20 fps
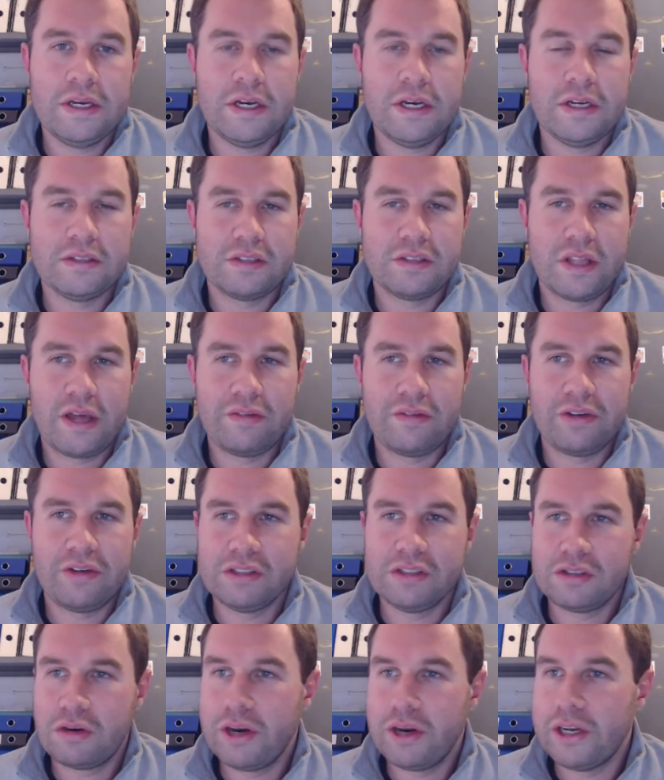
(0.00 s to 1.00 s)
South
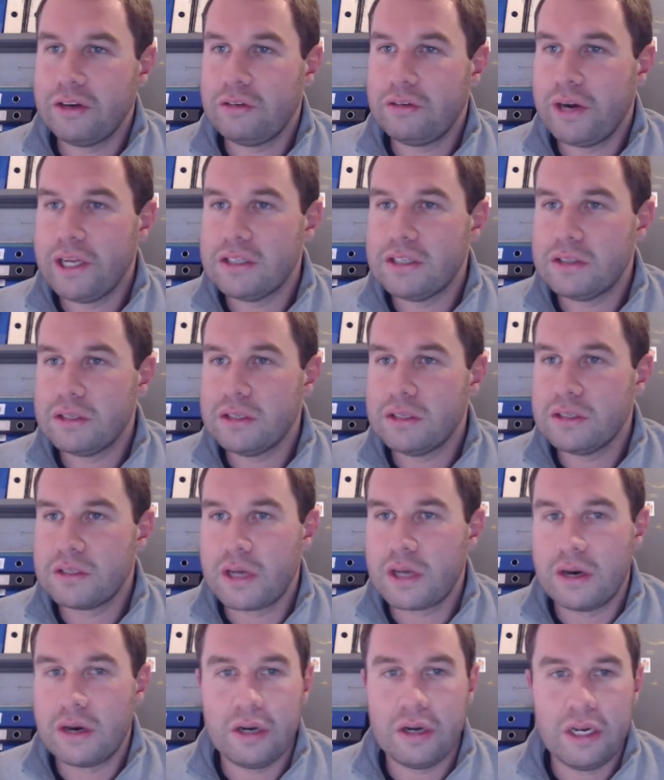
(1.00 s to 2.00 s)
Africa's credit rating is
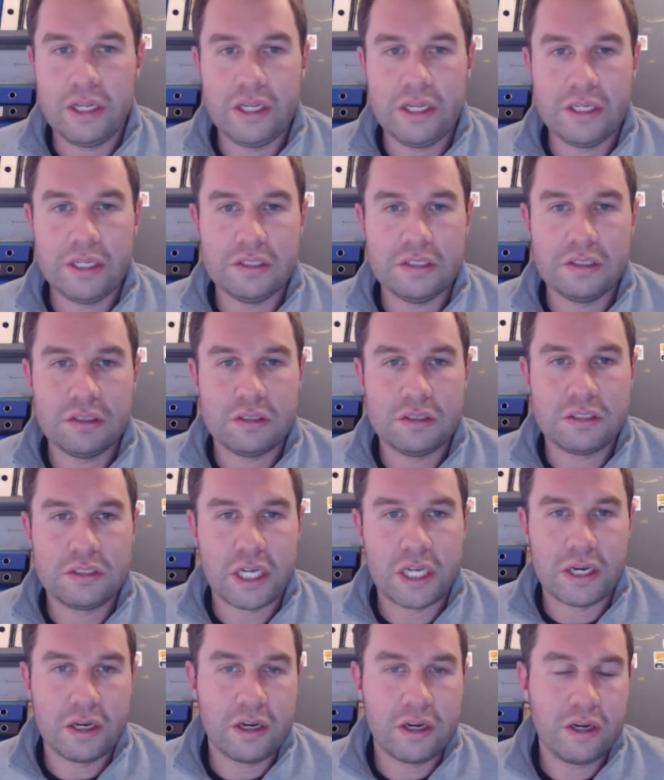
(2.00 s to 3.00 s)
currently in
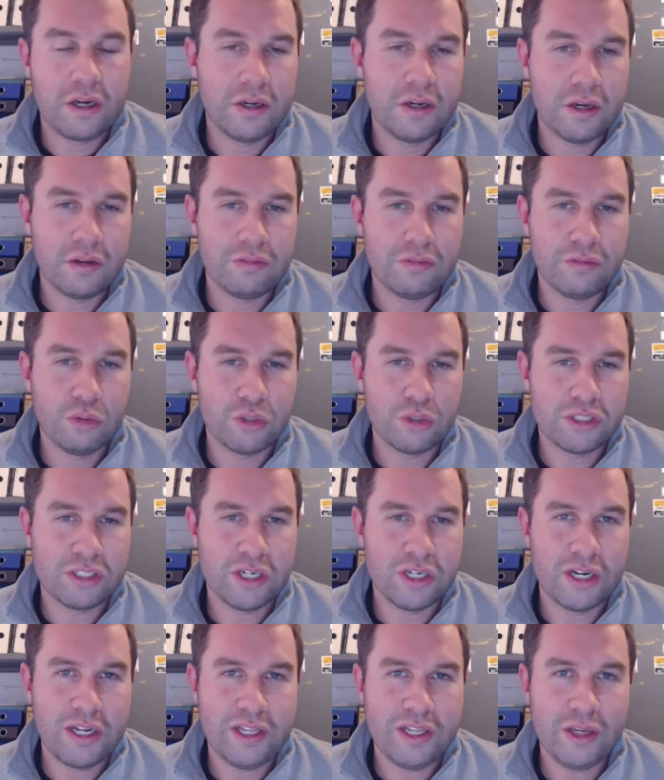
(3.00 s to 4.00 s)
junk,
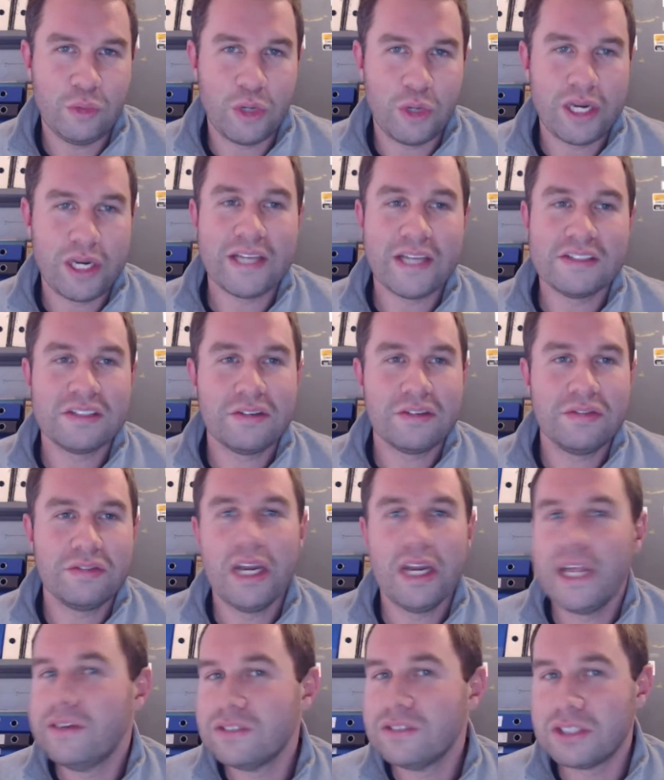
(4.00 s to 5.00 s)
unfortunately. One has
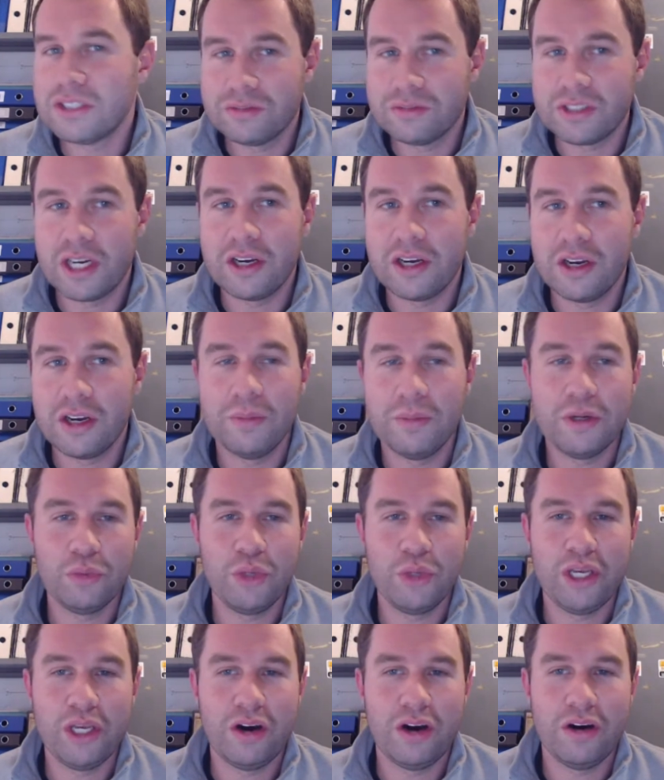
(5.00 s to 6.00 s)
different levels of junk, but
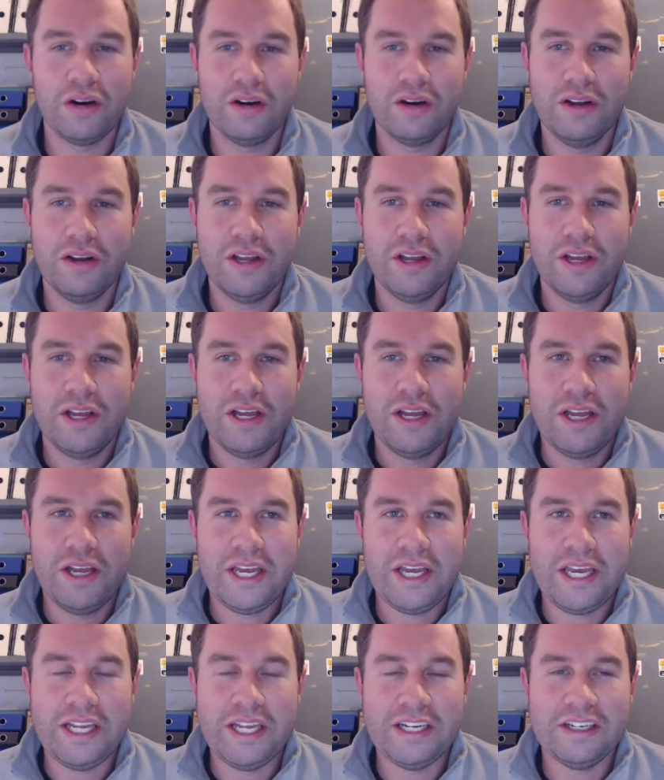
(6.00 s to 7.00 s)
we are
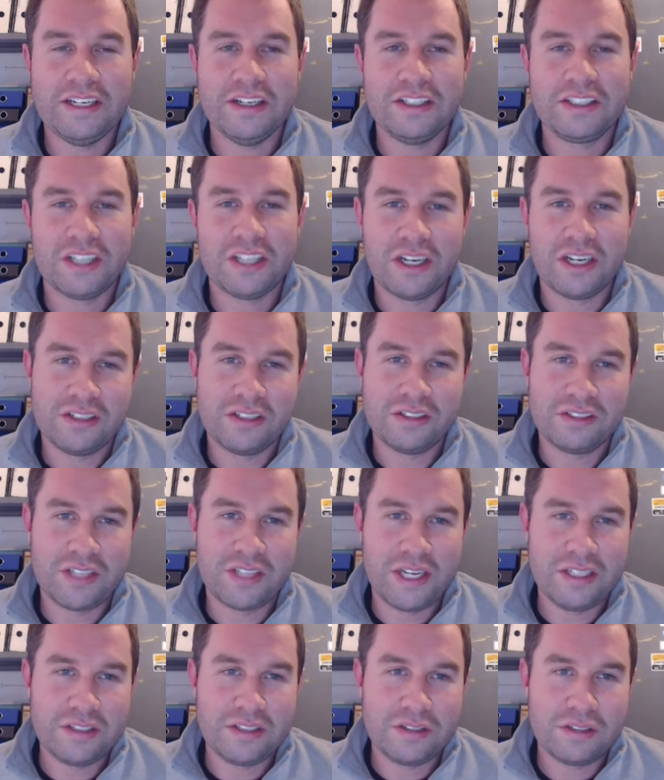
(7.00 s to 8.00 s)
in junk
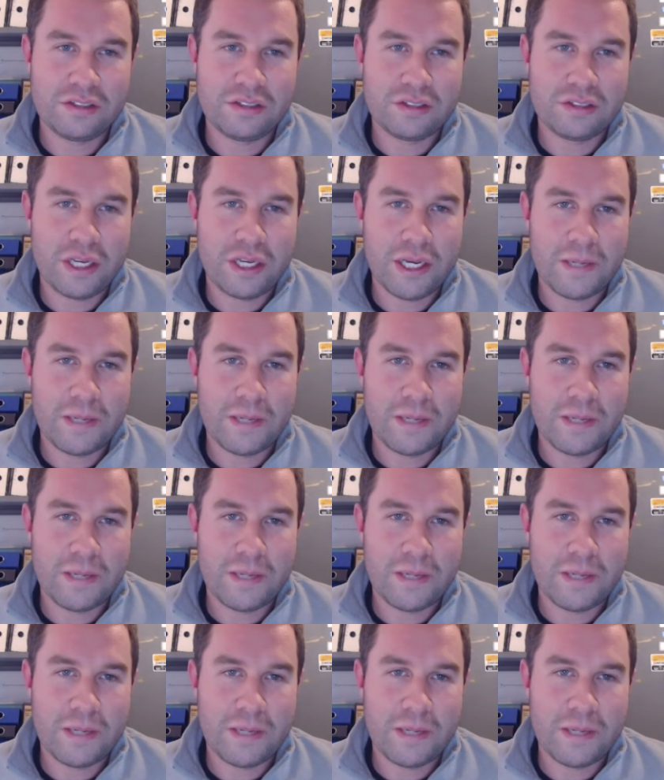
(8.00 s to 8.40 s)
status.